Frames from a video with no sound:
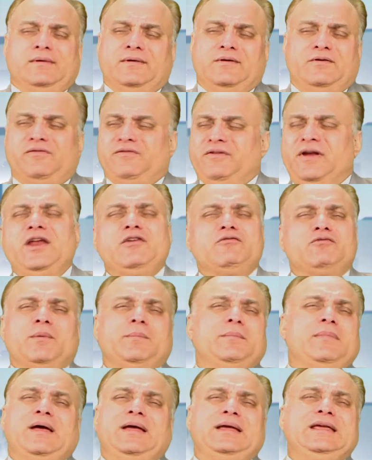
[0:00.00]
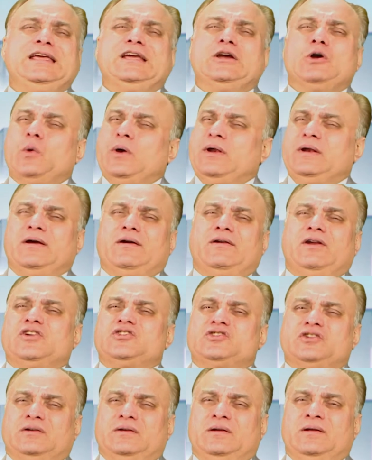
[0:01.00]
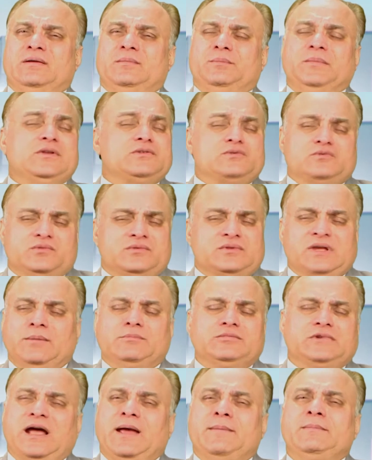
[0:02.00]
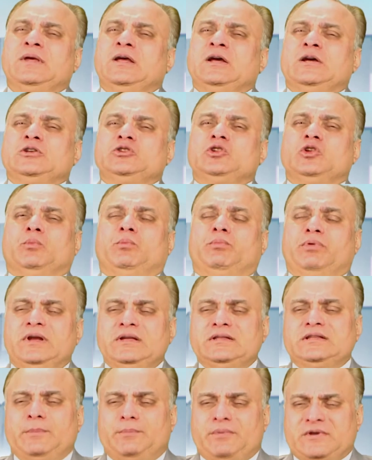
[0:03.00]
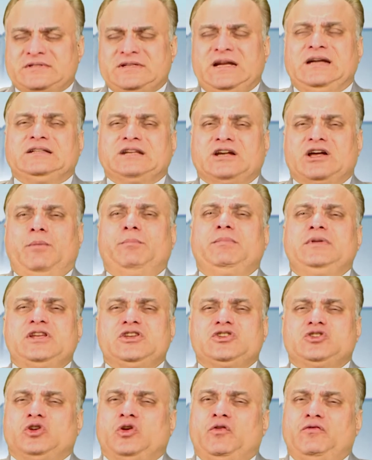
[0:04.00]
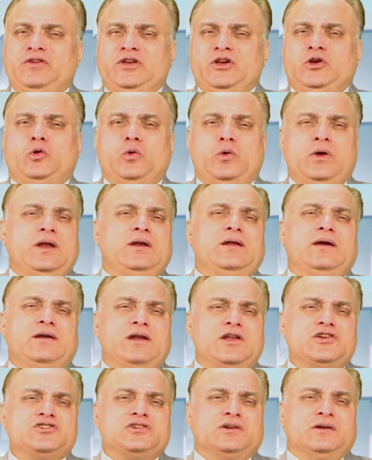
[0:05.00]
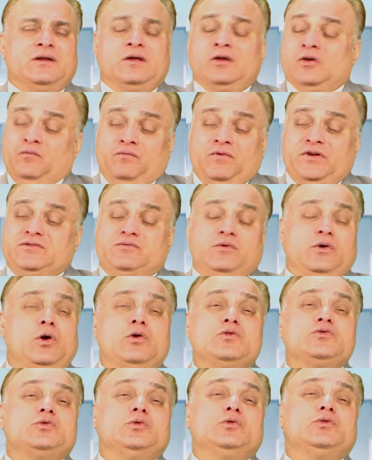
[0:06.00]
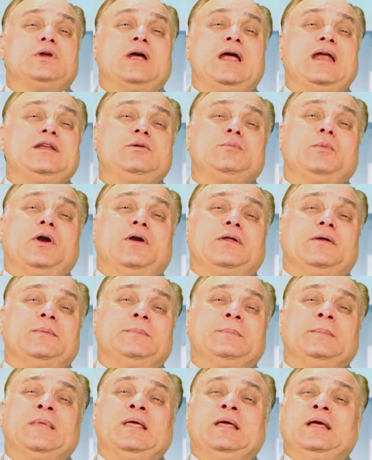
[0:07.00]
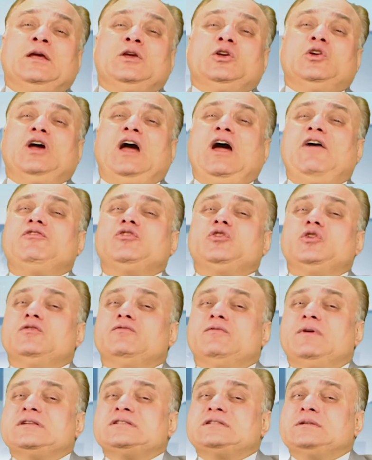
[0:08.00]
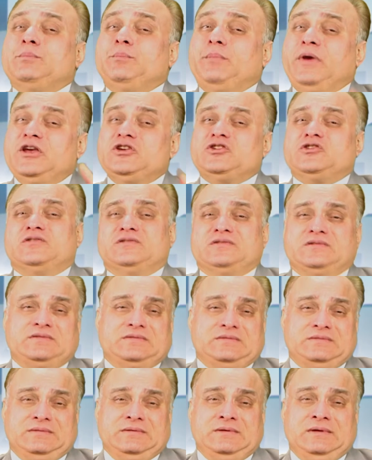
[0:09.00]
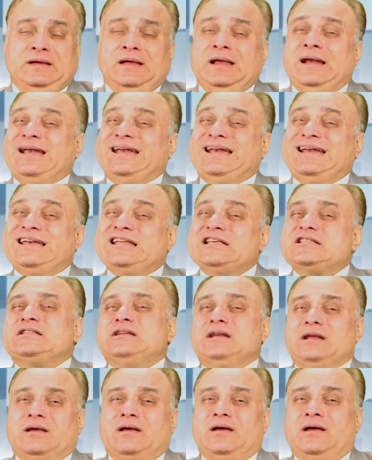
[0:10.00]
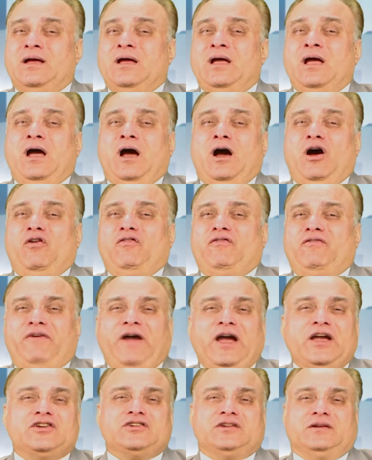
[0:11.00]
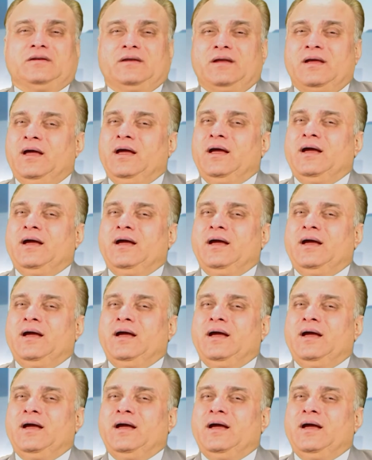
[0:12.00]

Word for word: refrain from ego and aggression. But sometimes you'll present the combination of ego and aggression, which will not suit to anybody. You have to invest patience, listening, affection,